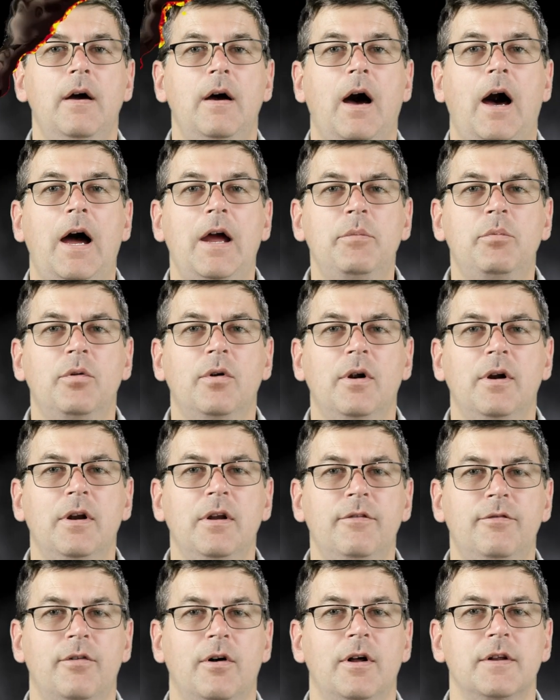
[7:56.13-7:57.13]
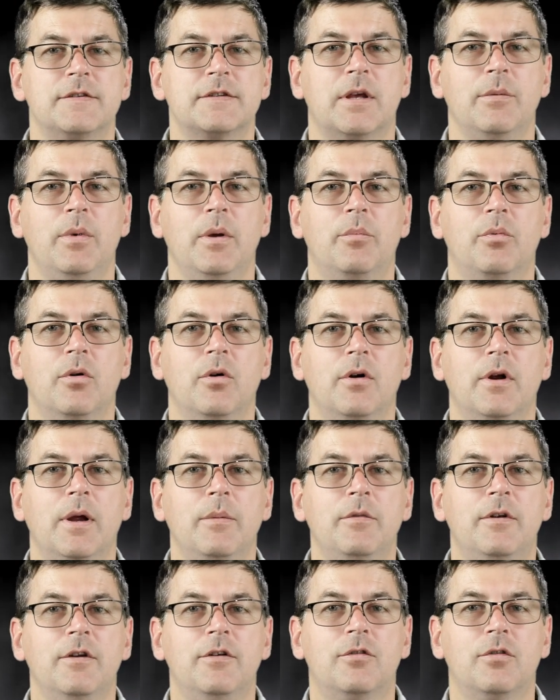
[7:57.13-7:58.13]
High priority faults can be
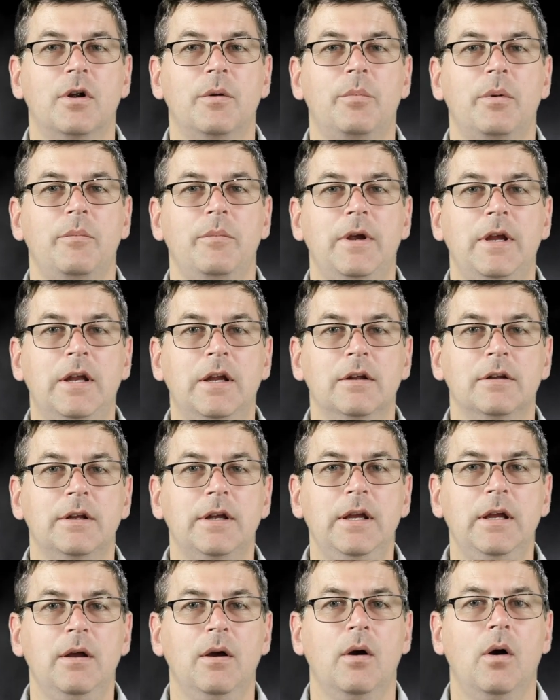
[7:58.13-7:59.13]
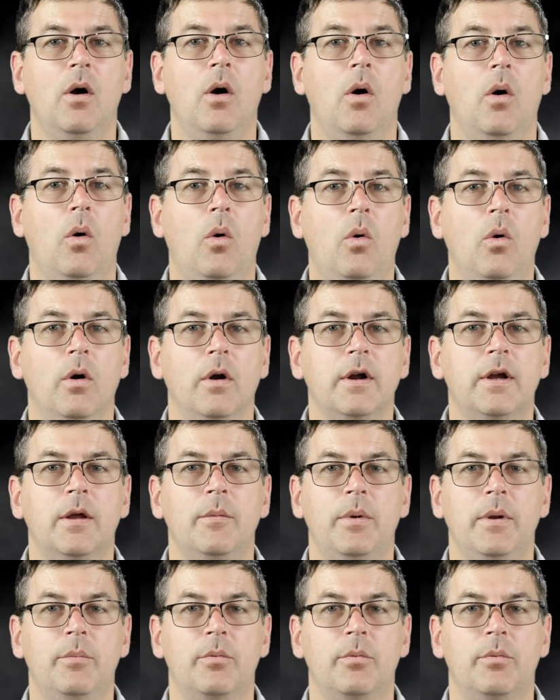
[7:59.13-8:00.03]
programmed to trip immediately, or can be